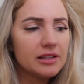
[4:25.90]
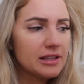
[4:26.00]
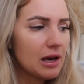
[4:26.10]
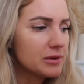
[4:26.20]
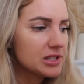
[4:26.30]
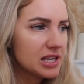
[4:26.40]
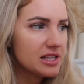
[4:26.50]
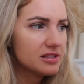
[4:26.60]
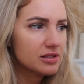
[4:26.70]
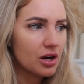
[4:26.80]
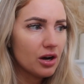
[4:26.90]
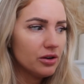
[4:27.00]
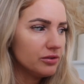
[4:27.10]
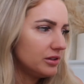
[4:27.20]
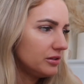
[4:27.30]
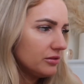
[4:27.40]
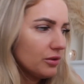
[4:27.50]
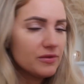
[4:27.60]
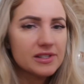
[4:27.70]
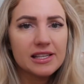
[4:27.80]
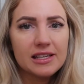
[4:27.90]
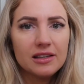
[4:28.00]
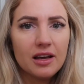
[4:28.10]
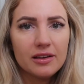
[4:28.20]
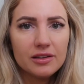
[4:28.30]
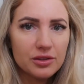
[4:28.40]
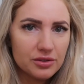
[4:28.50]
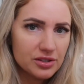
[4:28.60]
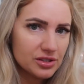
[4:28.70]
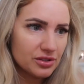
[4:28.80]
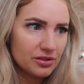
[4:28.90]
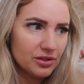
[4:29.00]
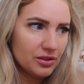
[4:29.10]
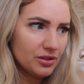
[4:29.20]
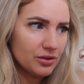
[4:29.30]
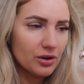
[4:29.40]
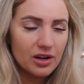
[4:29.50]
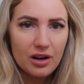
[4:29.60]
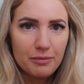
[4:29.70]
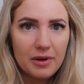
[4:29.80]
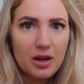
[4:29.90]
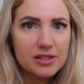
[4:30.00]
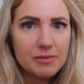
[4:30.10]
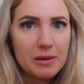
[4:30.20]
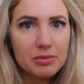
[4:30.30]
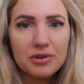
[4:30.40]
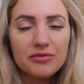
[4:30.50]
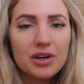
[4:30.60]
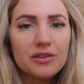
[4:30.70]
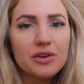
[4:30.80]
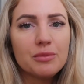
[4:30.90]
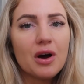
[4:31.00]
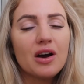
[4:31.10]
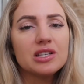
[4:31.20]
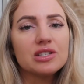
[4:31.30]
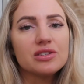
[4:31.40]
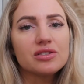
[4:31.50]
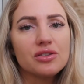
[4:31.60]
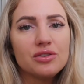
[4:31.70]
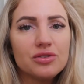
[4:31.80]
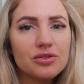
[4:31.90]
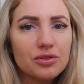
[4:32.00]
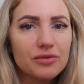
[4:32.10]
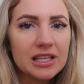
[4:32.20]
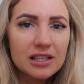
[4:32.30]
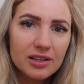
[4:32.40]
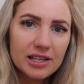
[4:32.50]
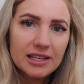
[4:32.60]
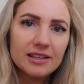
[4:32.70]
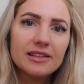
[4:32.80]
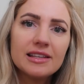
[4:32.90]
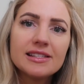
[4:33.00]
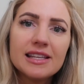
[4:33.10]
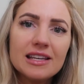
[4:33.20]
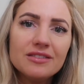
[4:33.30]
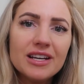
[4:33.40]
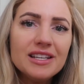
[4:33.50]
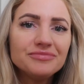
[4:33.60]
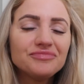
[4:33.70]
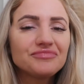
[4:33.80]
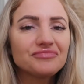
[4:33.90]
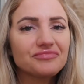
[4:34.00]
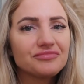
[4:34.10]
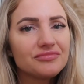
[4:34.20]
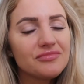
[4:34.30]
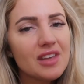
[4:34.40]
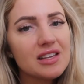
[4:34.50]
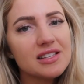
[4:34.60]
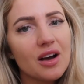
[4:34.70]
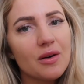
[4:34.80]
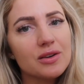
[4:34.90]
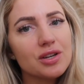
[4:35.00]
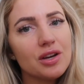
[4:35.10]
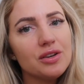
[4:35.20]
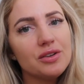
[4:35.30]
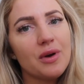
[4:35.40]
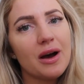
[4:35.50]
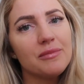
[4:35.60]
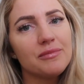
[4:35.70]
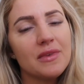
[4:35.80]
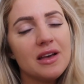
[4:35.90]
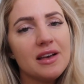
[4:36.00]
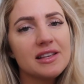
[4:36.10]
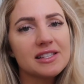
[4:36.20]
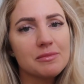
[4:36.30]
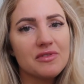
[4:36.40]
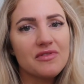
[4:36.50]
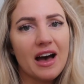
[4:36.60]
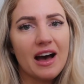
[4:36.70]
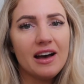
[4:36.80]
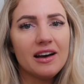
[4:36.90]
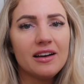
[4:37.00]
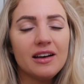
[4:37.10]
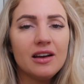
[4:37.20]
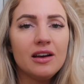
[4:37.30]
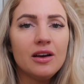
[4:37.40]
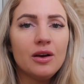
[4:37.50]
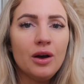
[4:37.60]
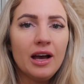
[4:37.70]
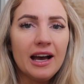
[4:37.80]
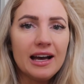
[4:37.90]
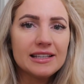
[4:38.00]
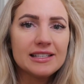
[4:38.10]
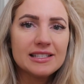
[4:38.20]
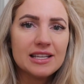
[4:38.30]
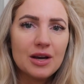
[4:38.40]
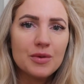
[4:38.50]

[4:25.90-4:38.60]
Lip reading: yeah, it was years ago, and obviously like you just got loads of people in front of you and behind you, so you're not really looking at the scenery. So I'll show you some of that, and